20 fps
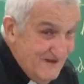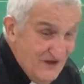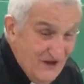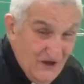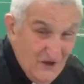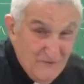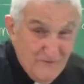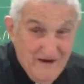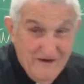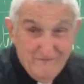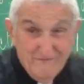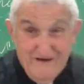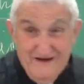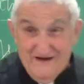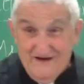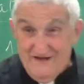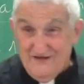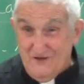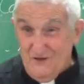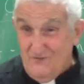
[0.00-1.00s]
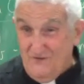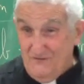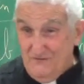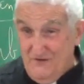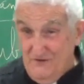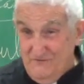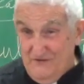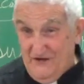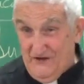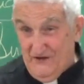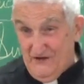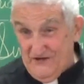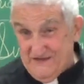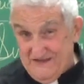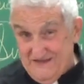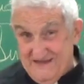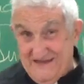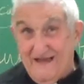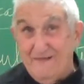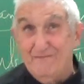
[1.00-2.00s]
A man marries a woman because
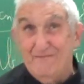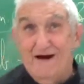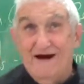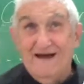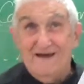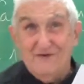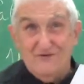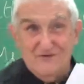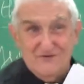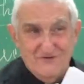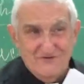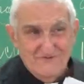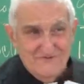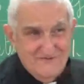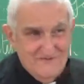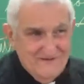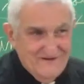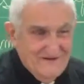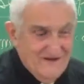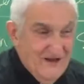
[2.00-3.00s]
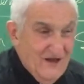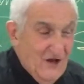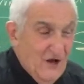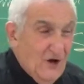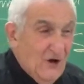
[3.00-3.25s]
he admires her.